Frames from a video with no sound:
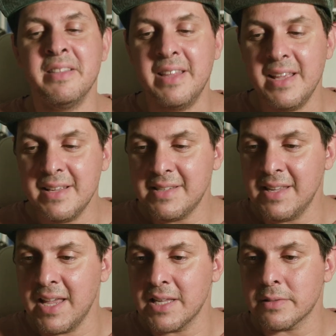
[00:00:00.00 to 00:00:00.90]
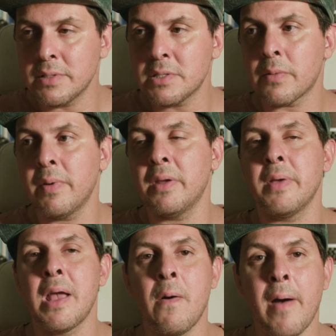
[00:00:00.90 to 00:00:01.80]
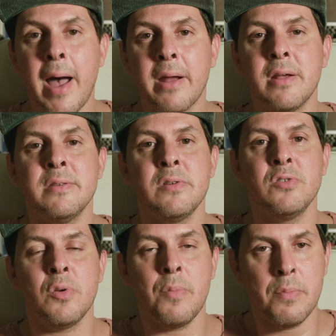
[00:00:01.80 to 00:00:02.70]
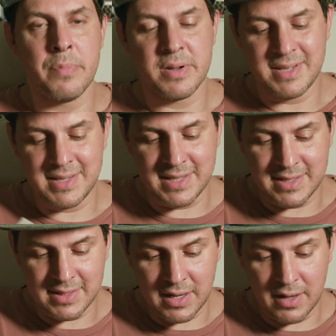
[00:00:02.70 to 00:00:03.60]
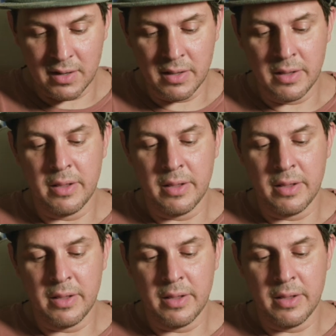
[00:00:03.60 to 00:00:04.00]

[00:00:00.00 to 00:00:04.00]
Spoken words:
This industry requires you to be persistent,